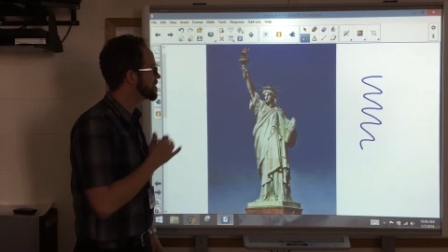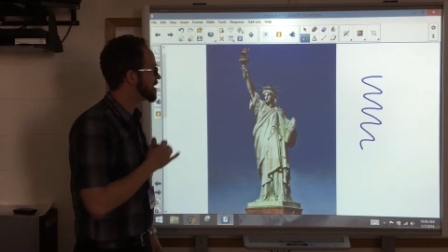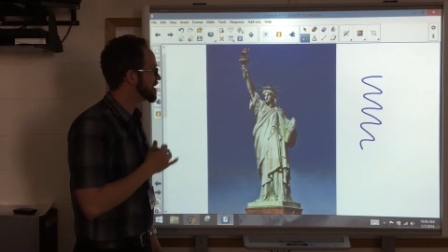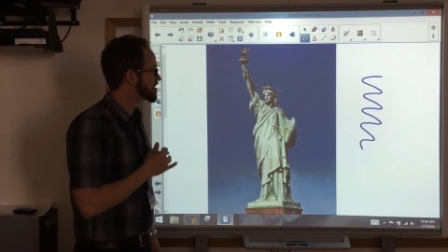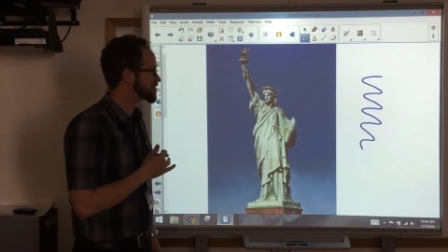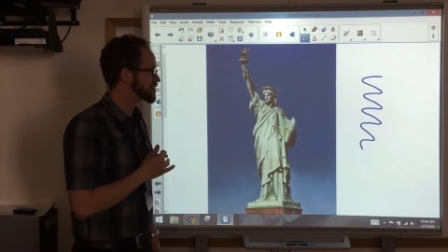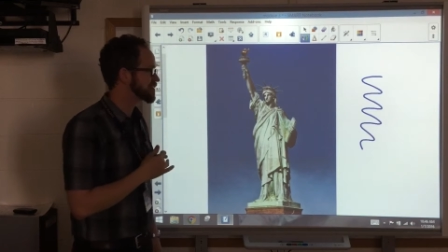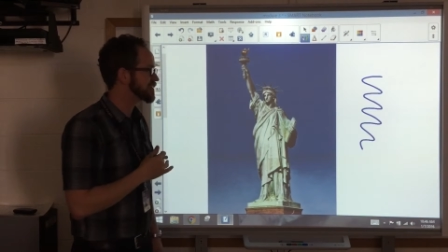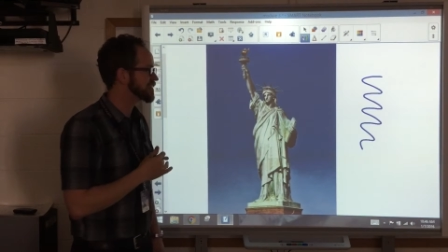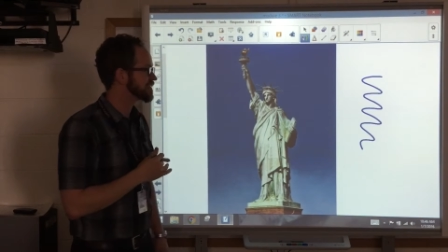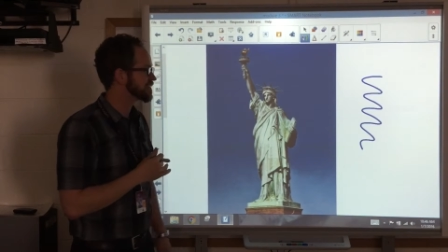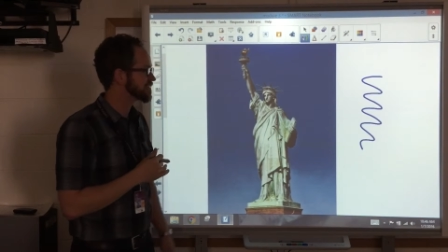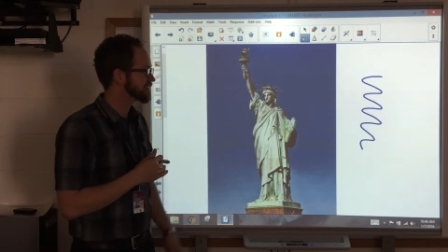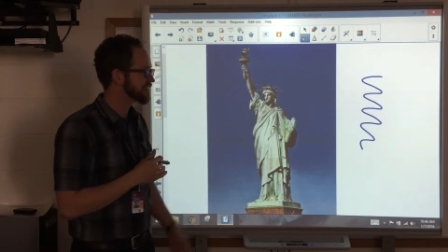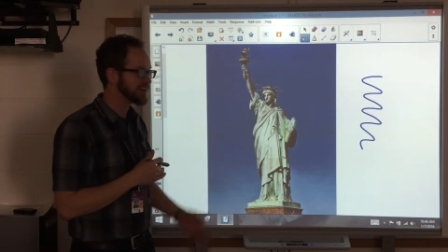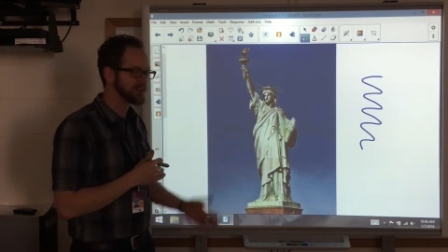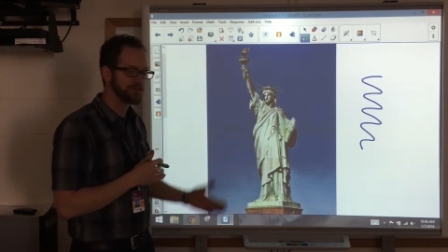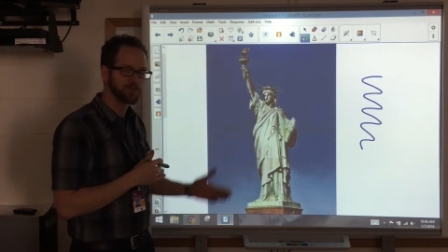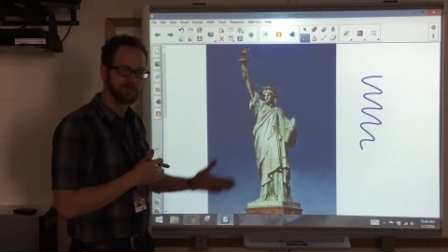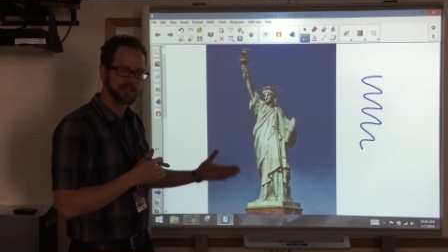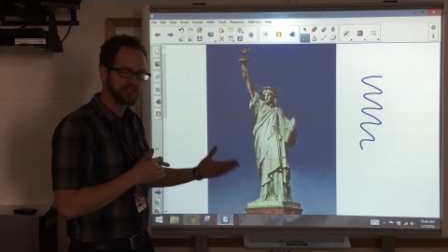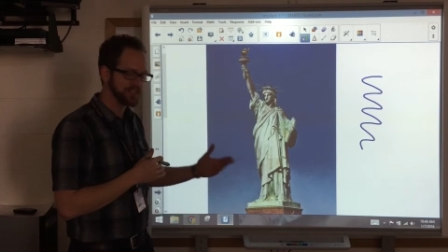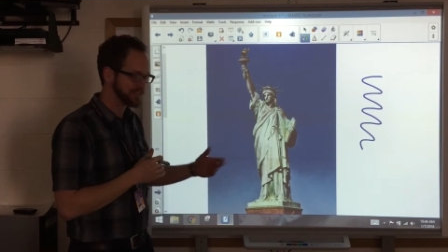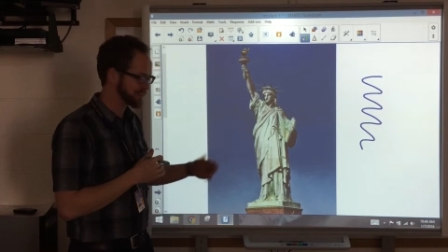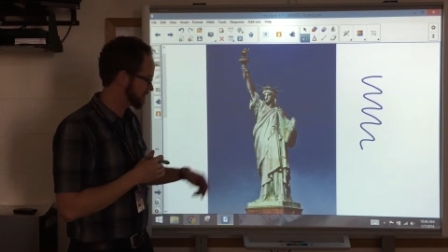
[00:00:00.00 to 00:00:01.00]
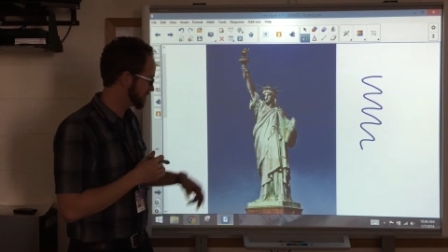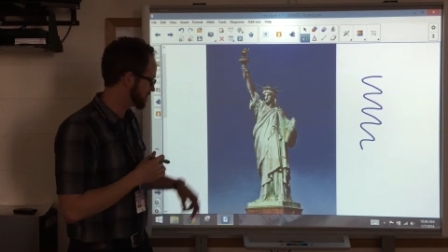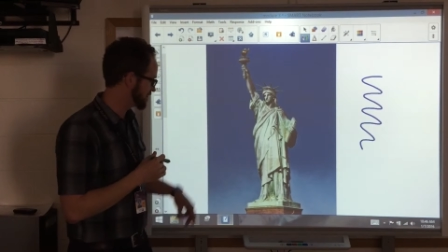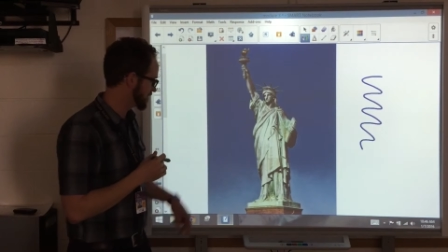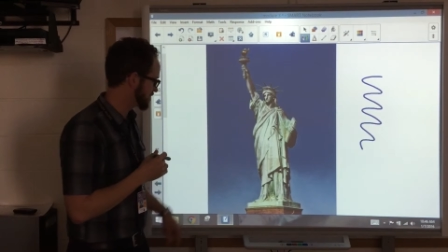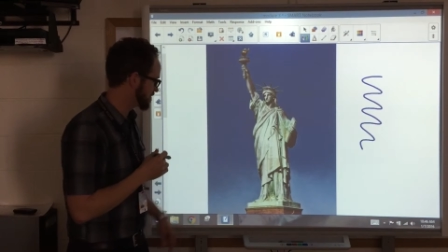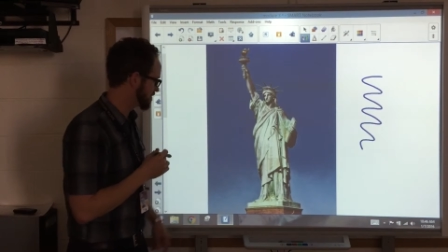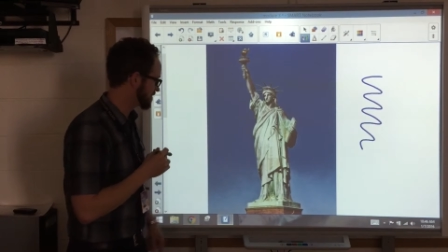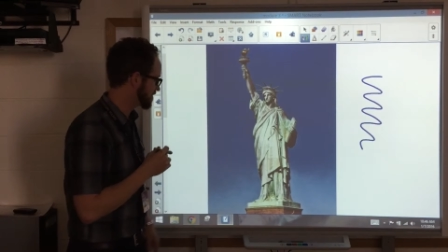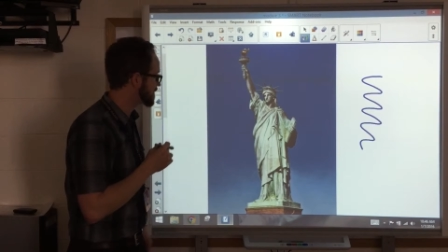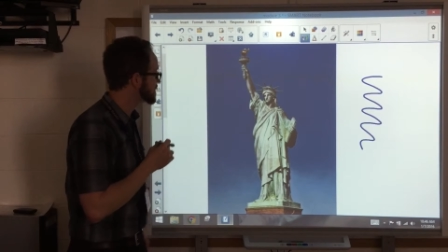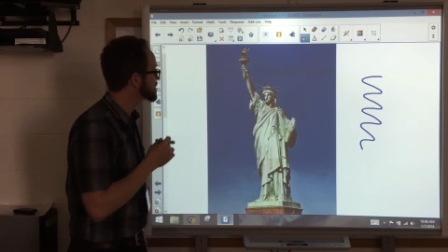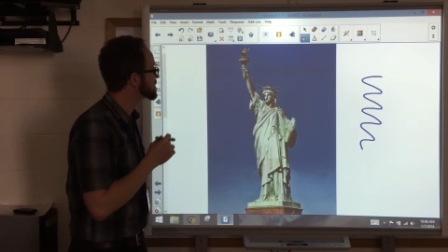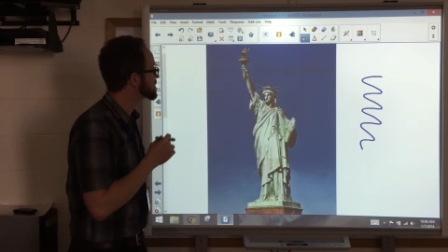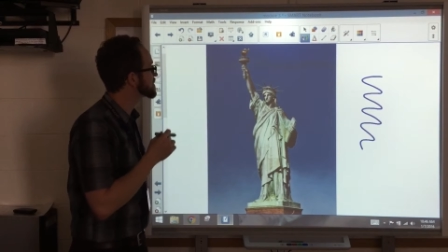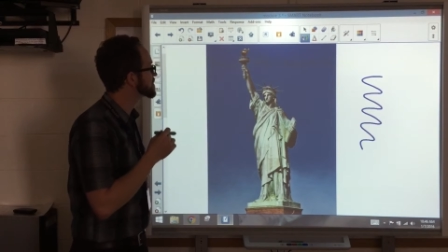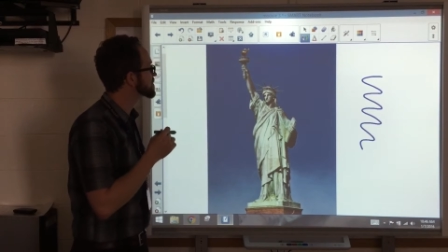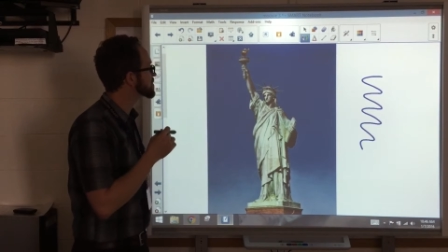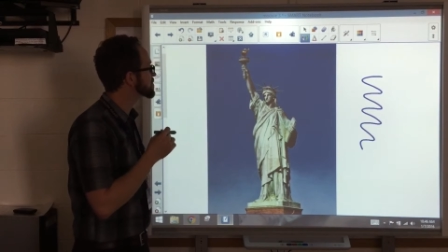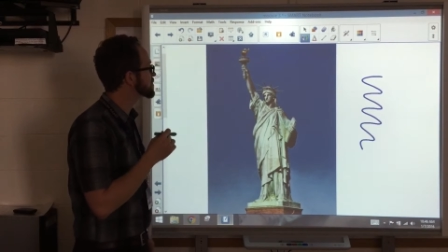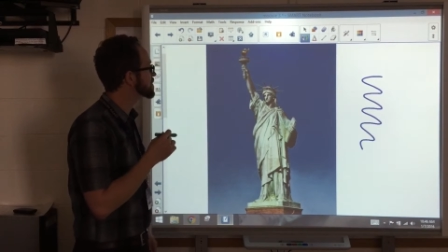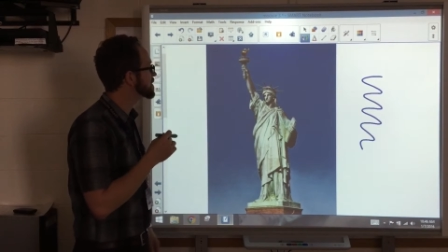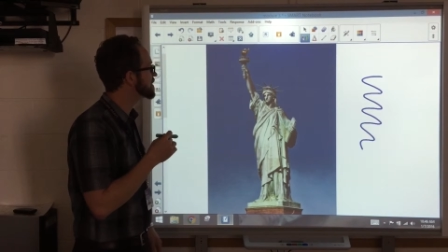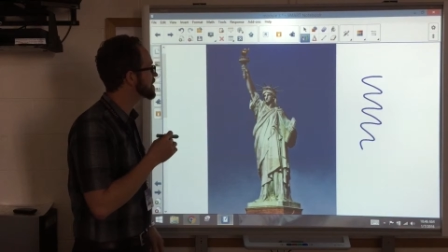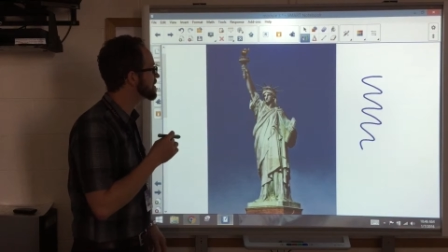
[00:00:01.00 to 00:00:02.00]
magic ink that will eventually
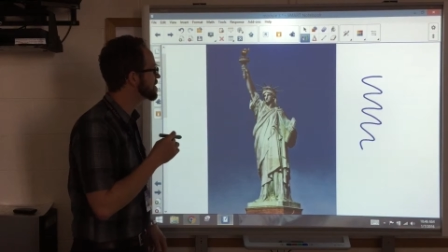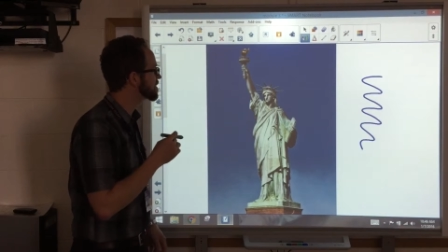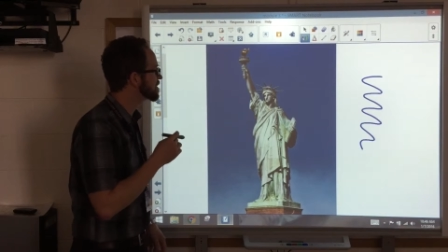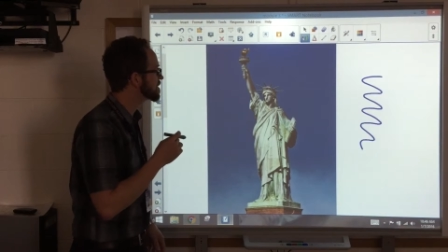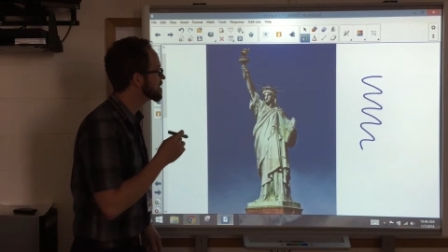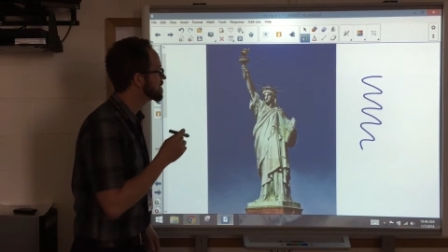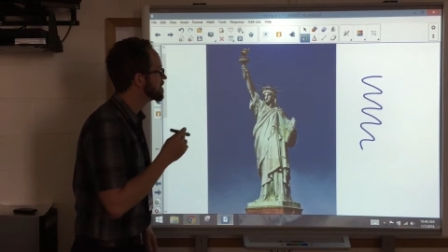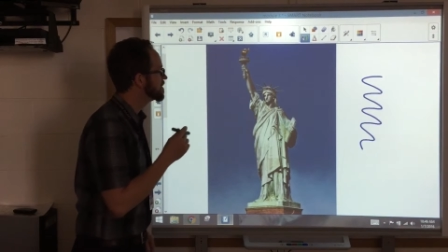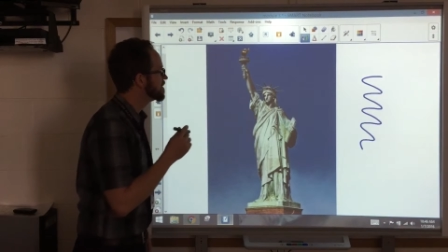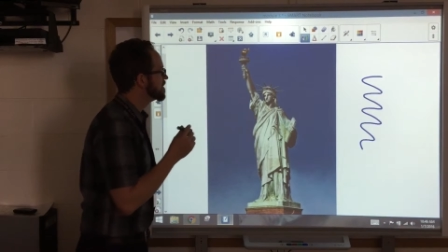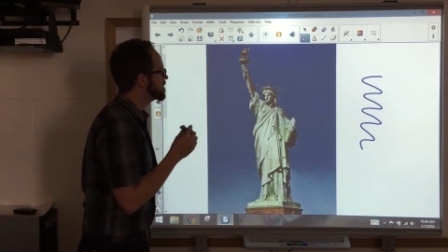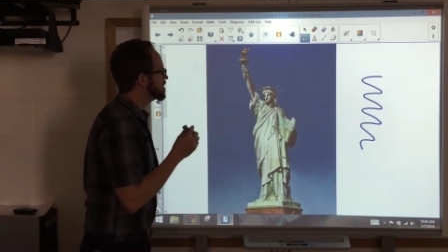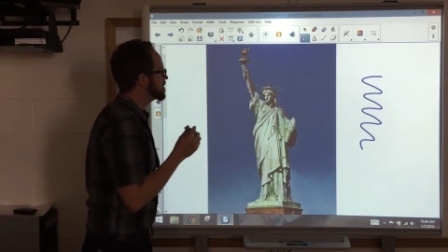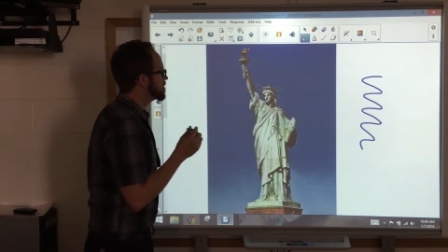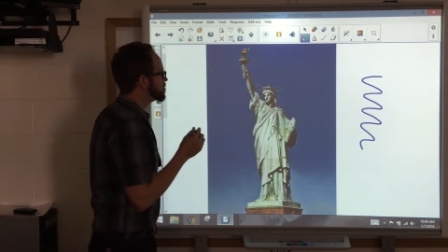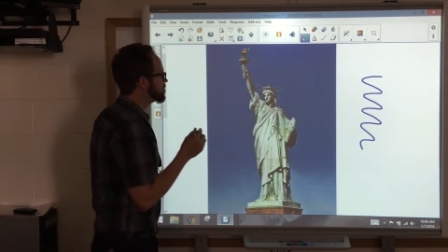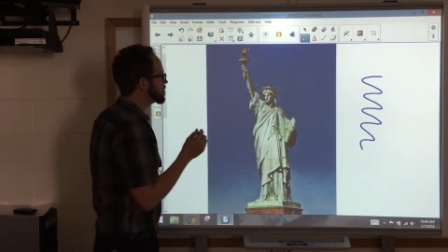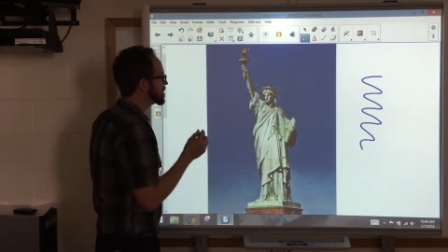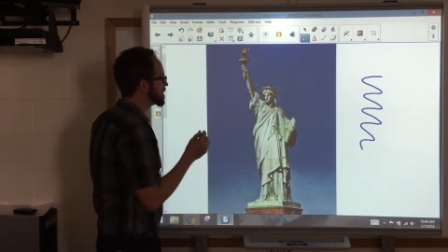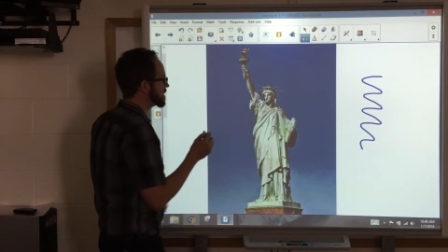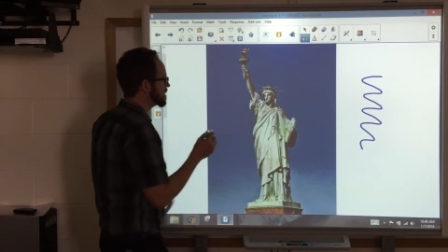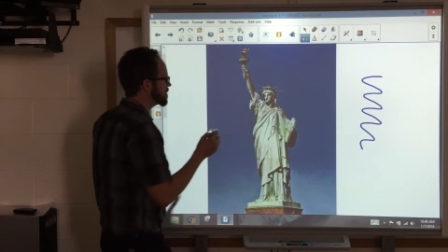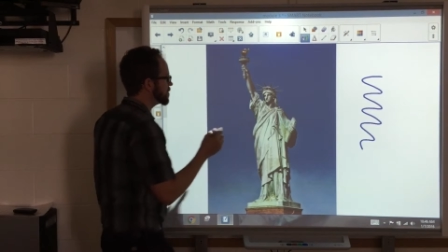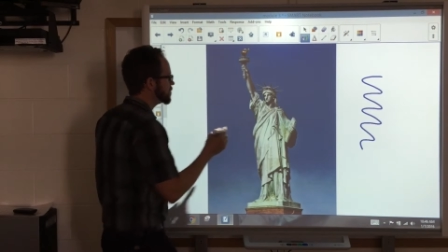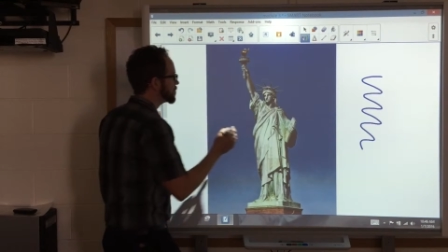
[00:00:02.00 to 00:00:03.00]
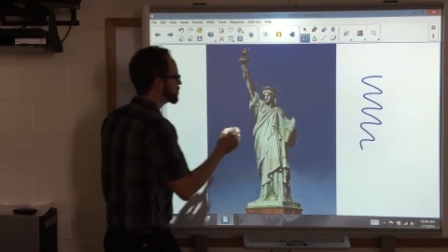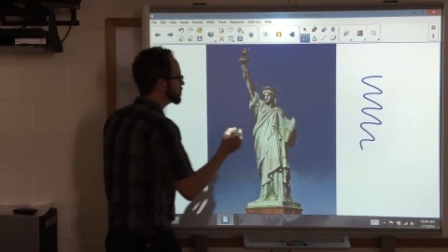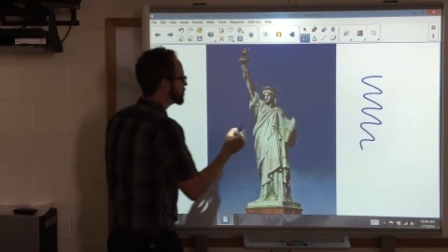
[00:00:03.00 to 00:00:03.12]
disappear. But